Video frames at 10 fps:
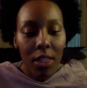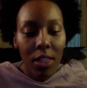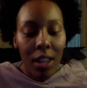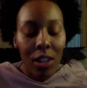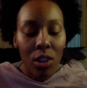
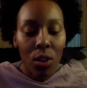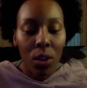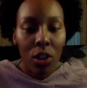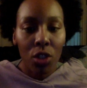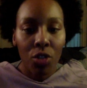that's
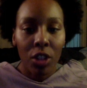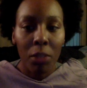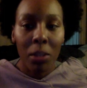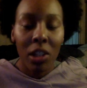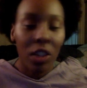going to
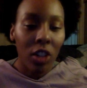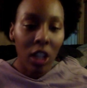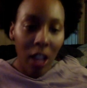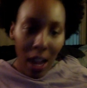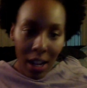
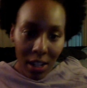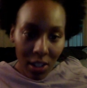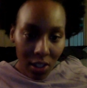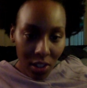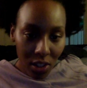
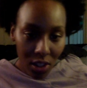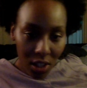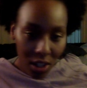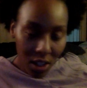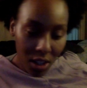rematerialize
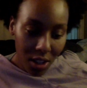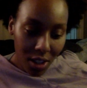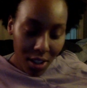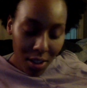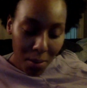
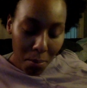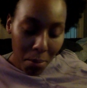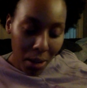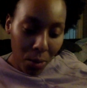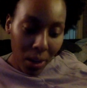
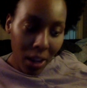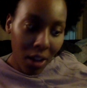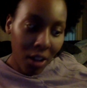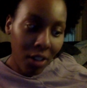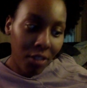by way
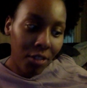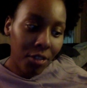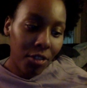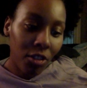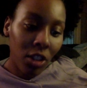of
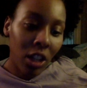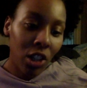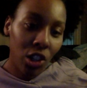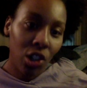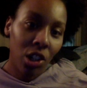
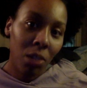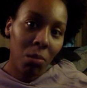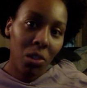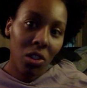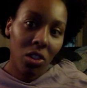
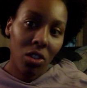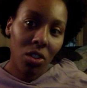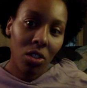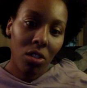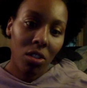relationships,
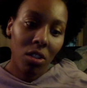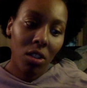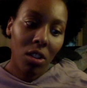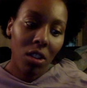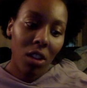
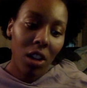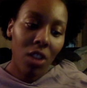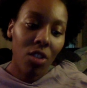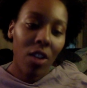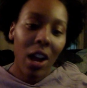
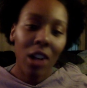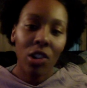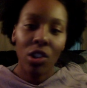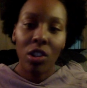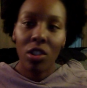
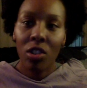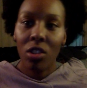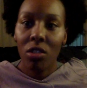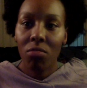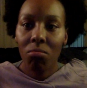interactions.
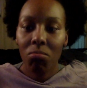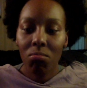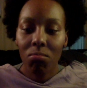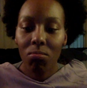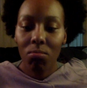
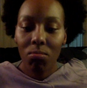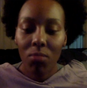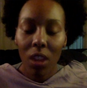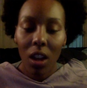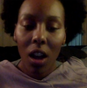
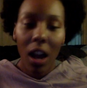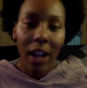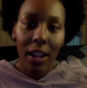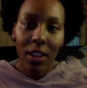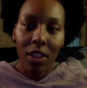I
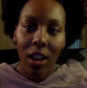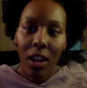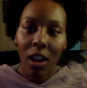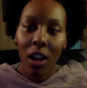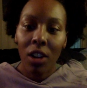get that.
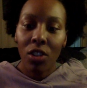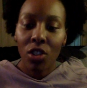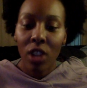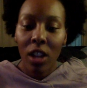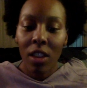I
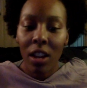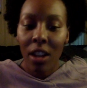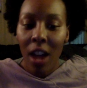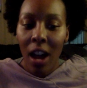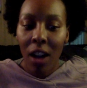understand that
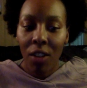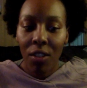now.